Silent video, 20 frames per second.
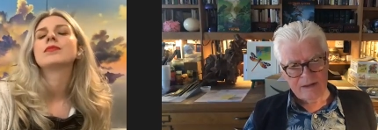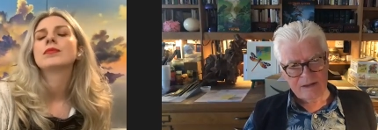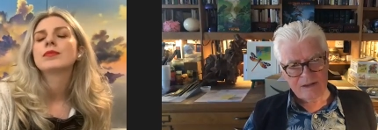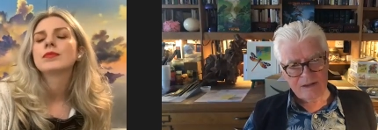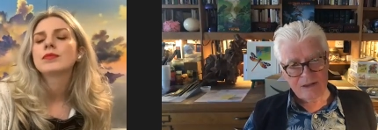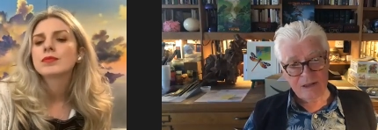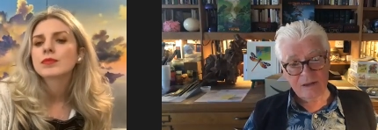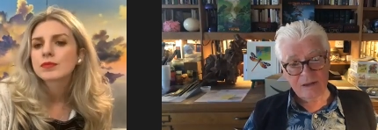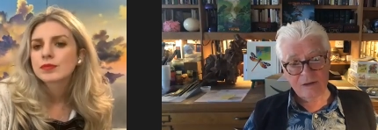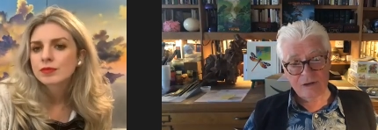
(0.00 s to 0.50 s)

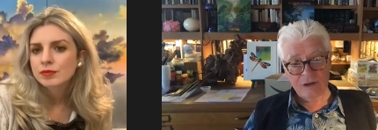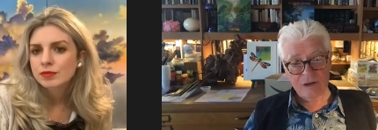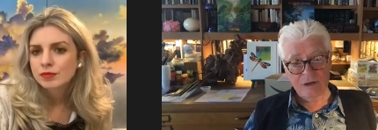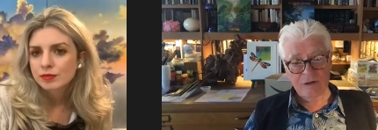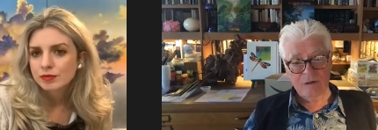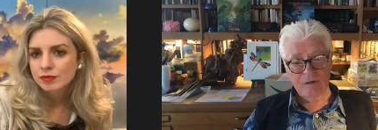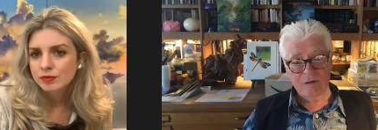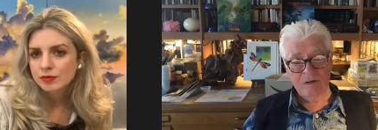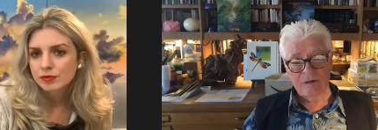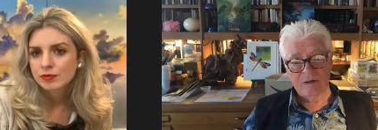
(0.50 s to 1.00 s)
Speaker 1: Still
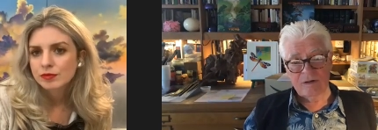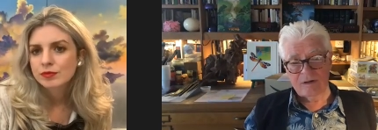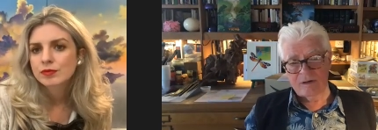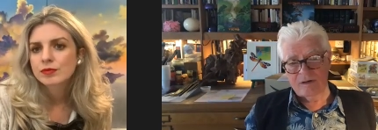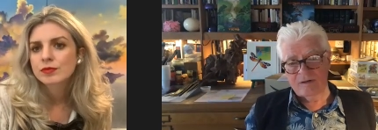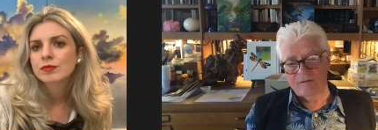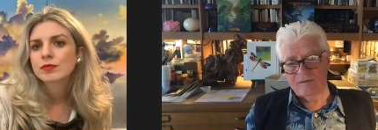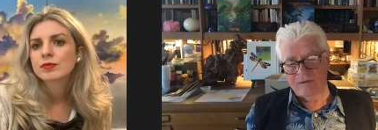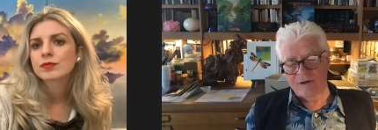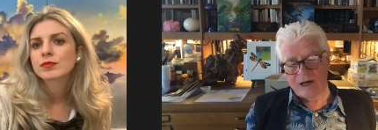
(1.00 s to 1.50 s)
do,
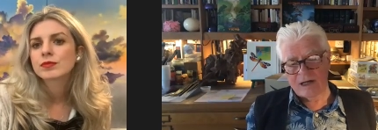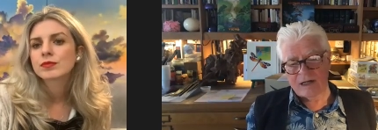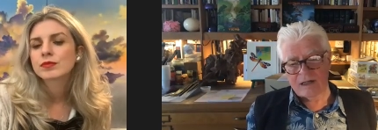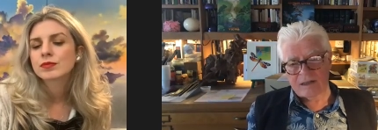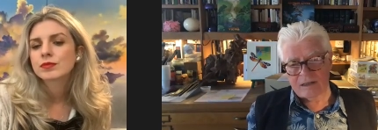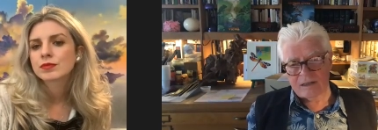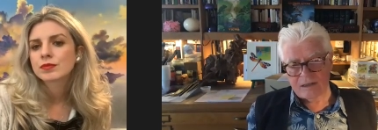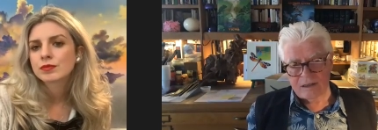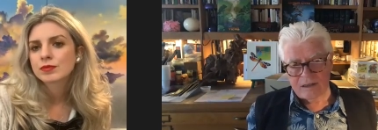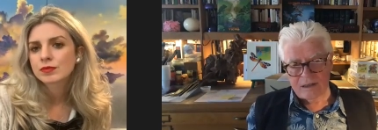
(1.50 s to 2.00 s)
in
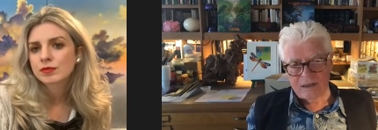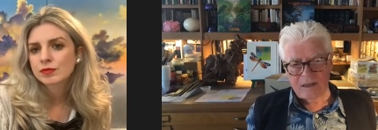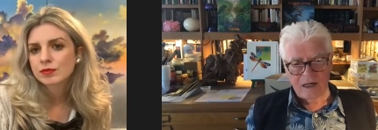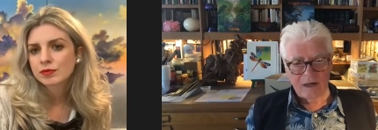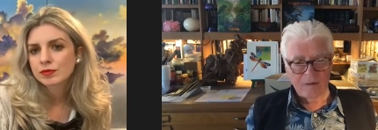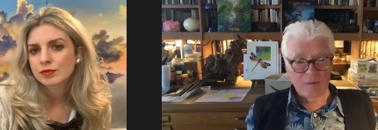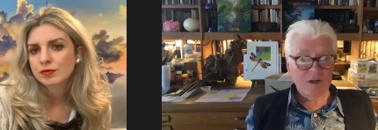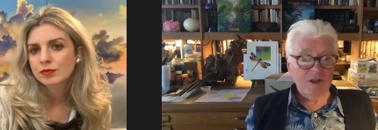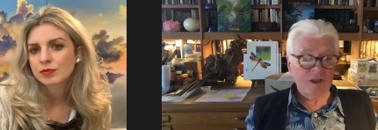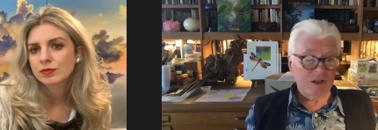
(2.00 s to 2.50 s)
fact
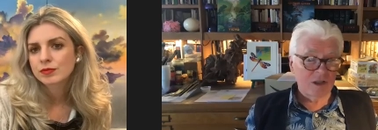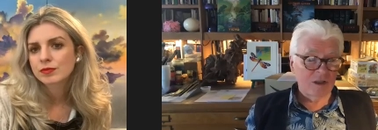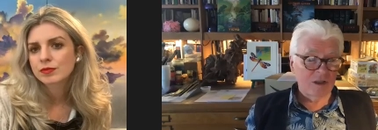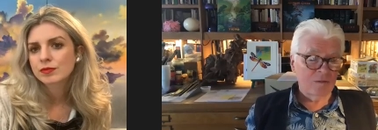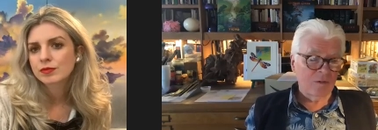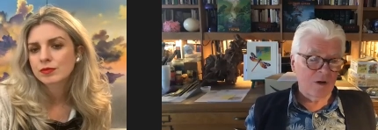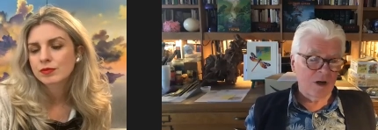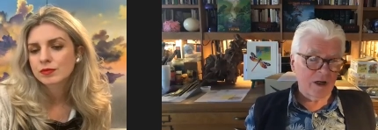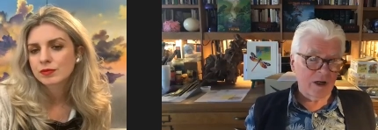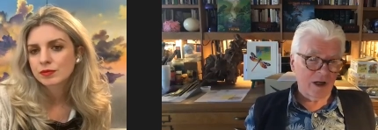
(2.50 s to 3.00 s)
and we're
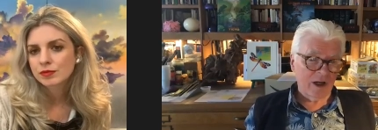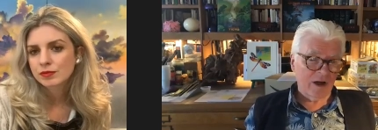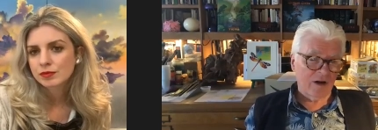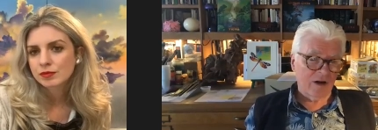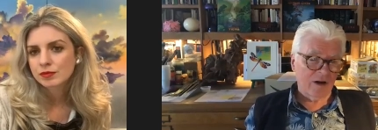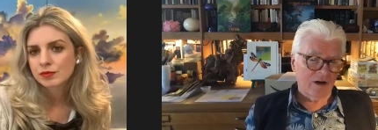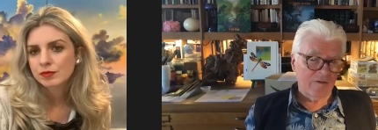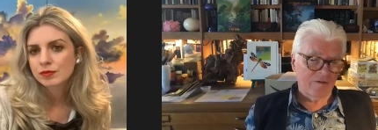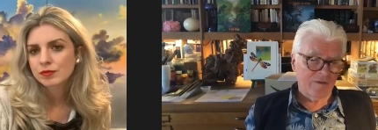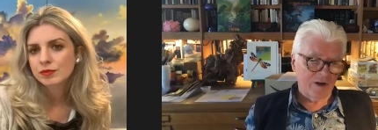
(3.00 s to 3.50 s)
still working
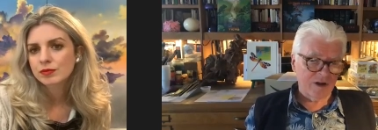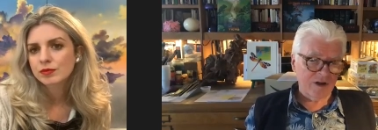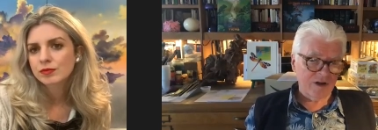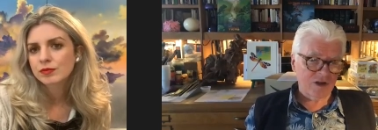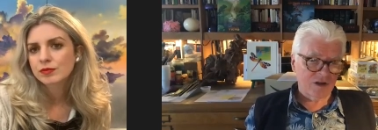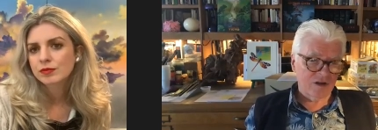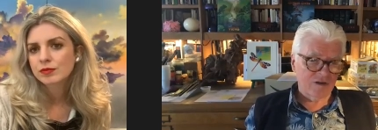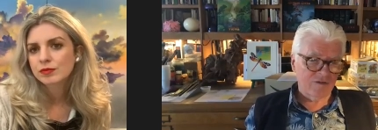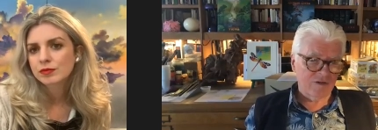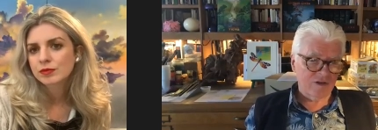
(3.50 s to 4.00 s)
on a
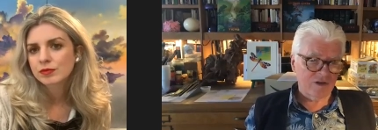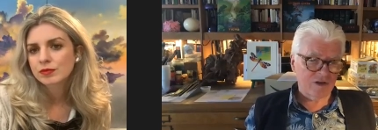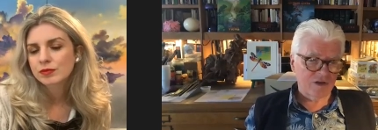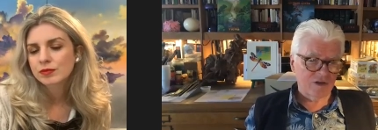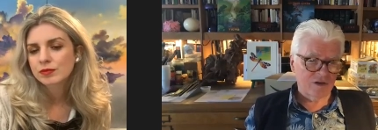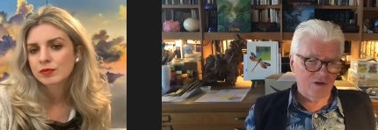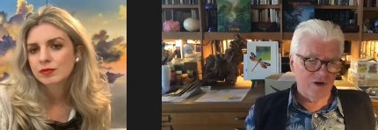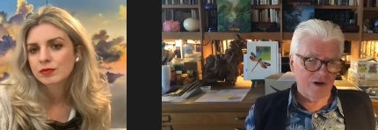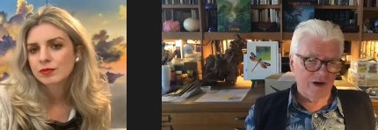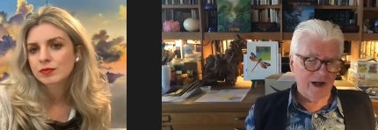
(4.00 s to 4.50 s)
version of the
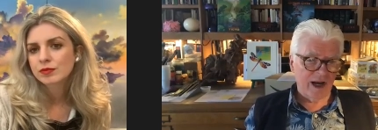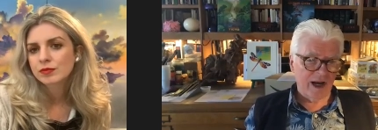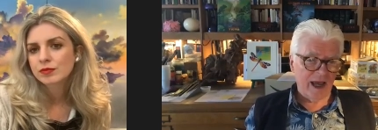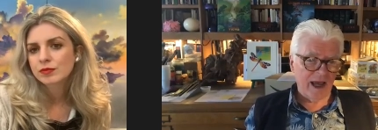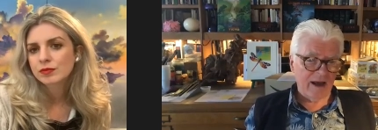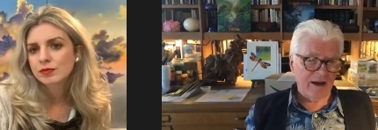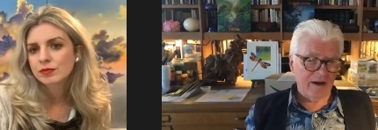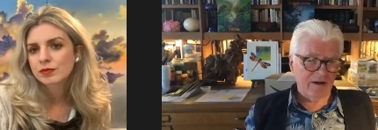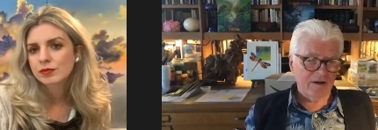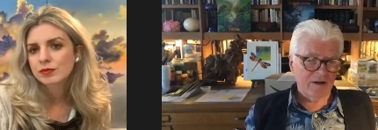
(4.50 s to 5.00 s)
story
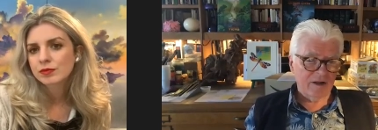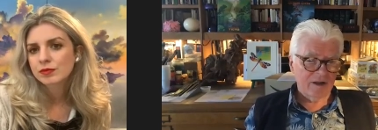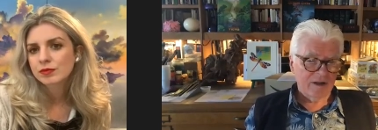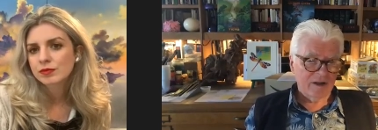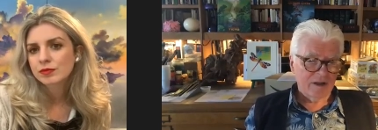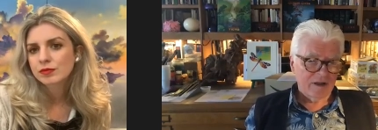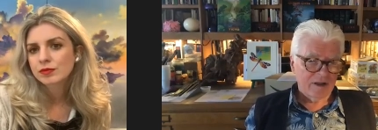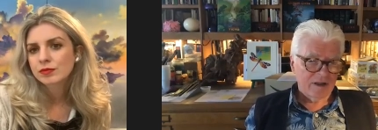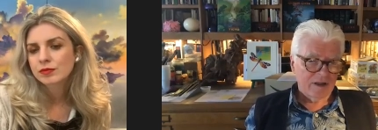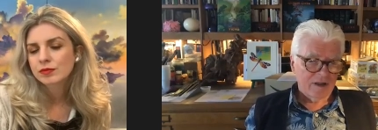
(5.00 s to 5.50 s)
now.
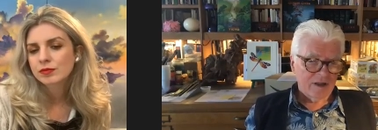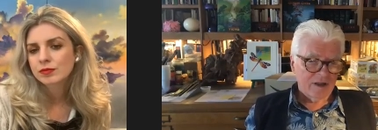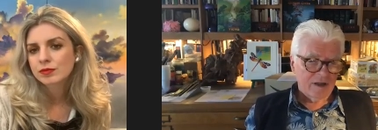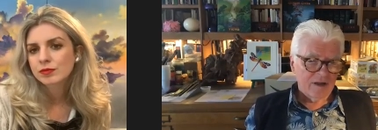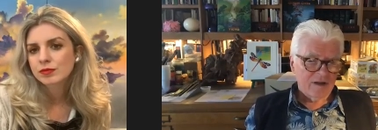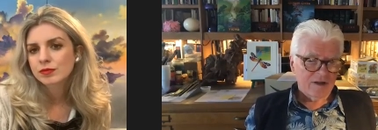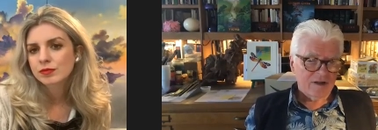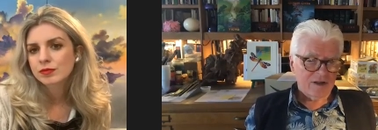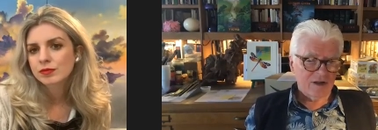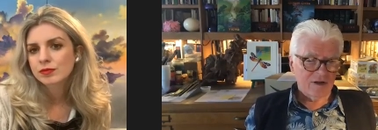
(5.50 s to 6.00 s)

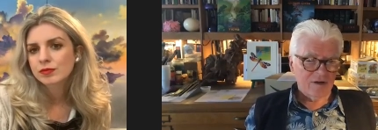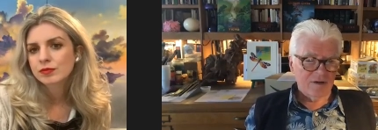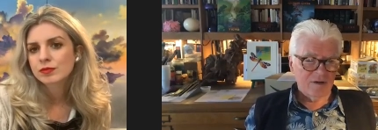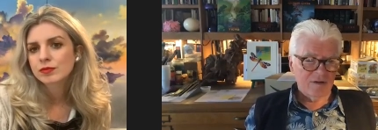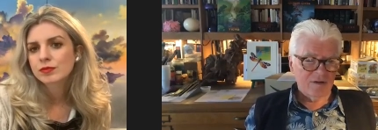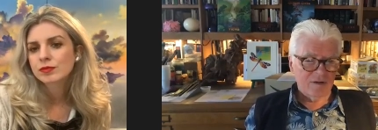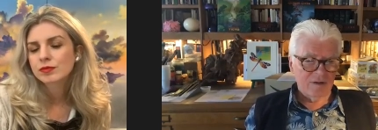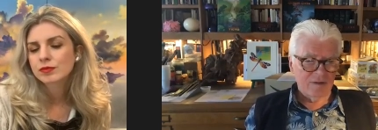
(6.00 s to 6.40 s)
So